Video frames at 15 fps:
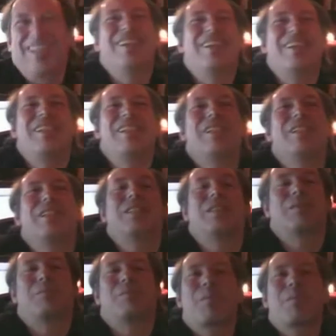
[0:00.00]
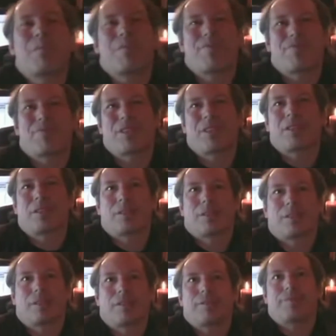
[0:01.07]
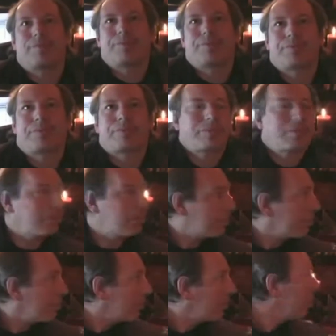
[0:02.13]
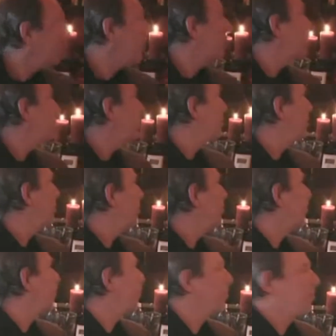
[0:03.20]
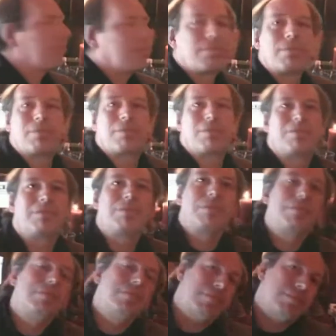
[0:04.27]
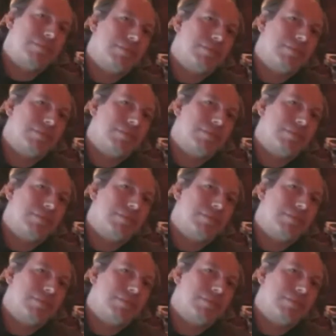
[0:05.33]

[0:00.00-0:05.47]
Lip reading: I'm very curious though, how long for say Sherlock Holmes, going back to that, going back to Sherlock for a